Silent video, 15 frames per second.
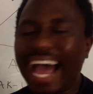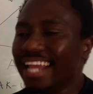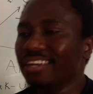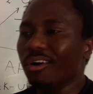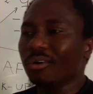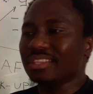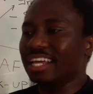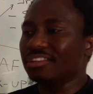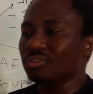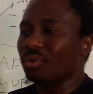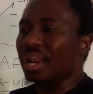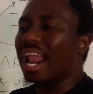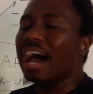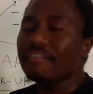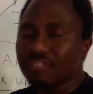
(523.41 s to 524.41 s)
I know that you
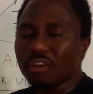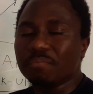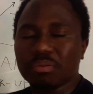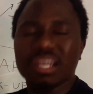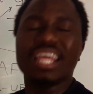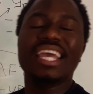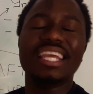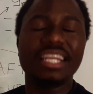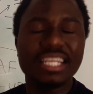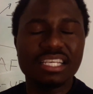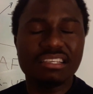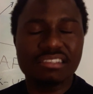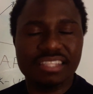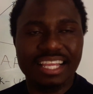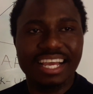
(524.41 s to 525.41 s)
love your
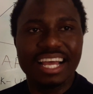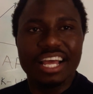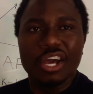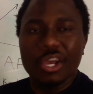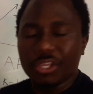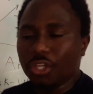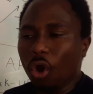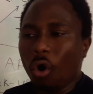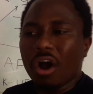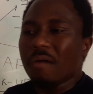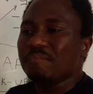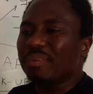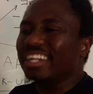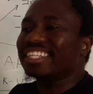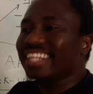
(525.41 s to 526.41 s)
playlist,
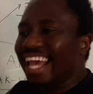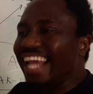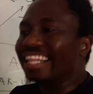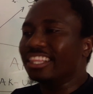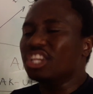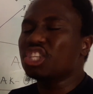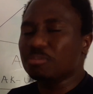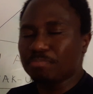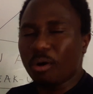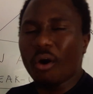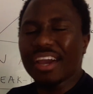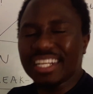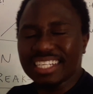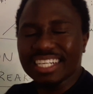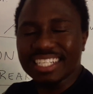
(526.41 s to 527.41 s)
but at this
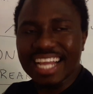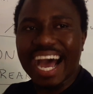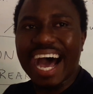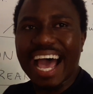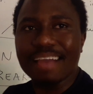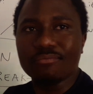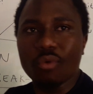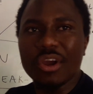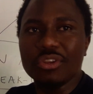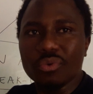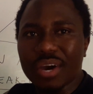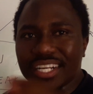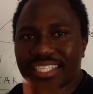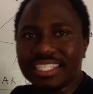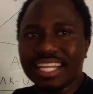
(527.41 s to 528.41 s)
point in time, when
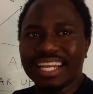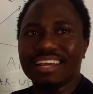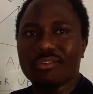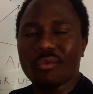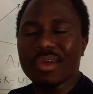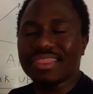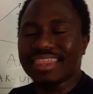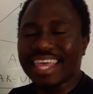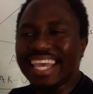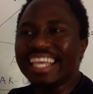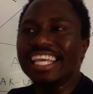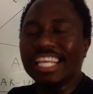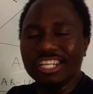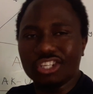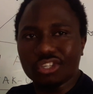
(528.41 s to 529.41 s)
you are dealing with
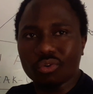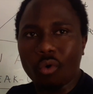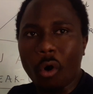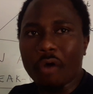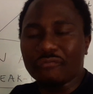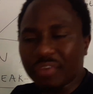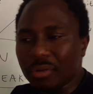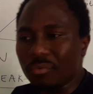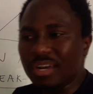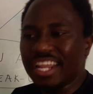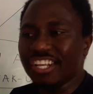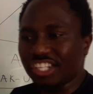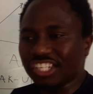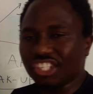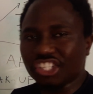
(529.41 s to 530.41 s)
the issue of a
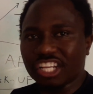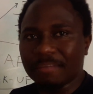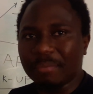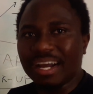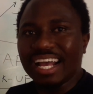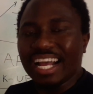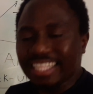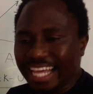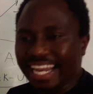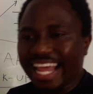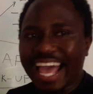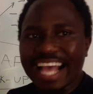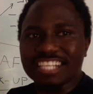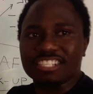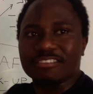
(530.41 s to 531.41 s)
relationship that
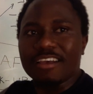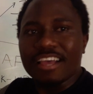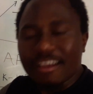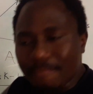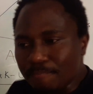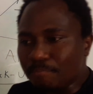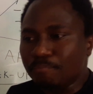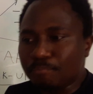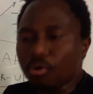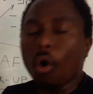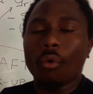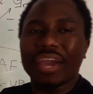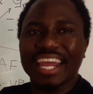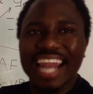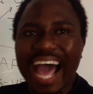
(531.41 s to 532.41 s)
has
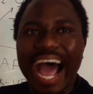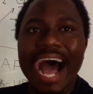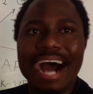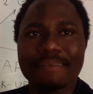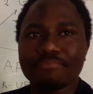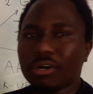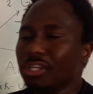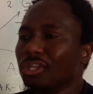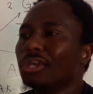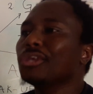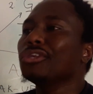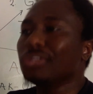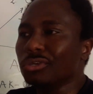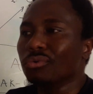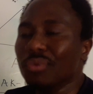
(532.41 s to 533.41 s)
broken up,
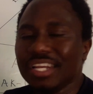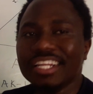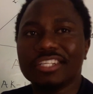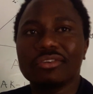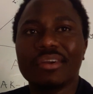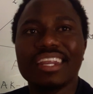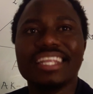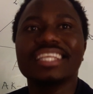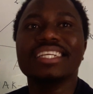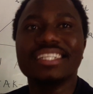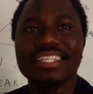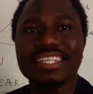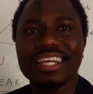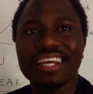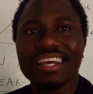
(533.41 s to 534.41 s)
you really don't
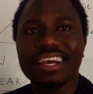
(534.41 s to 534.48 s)
need